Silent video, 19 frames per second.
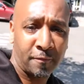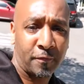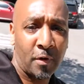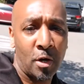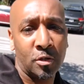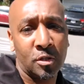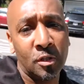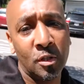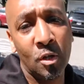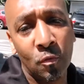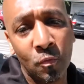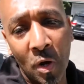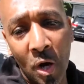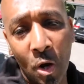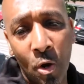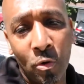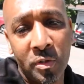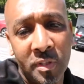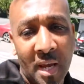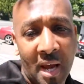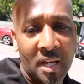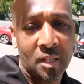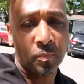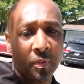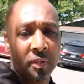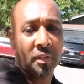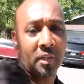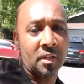first little road test
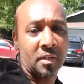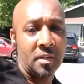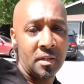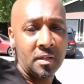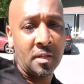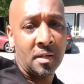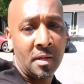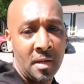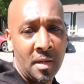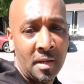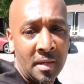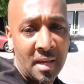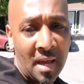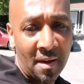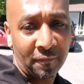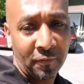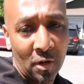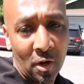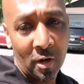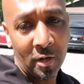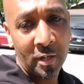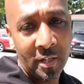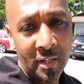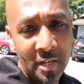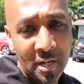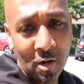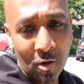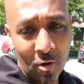with the Kevlar
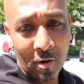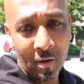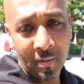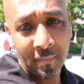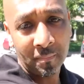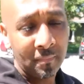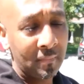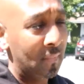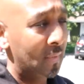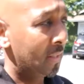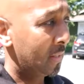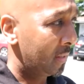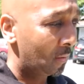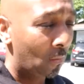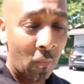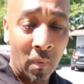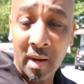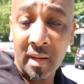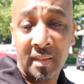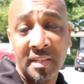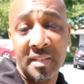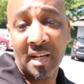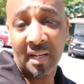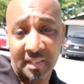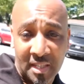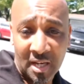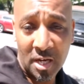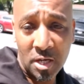hoodie on. One of the things I
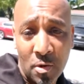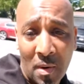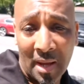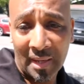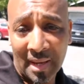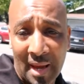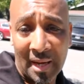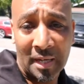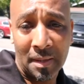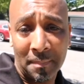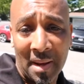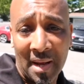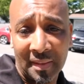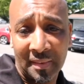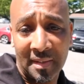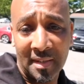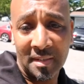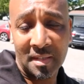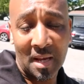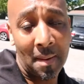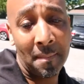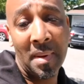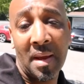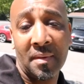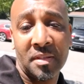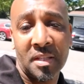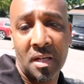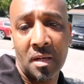can tell you I like about this, I may
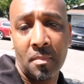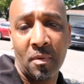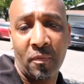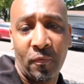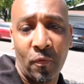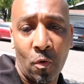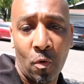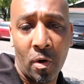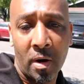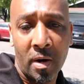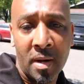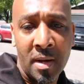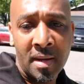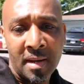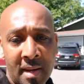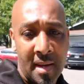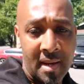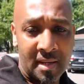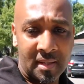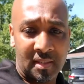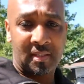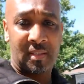have said it before, is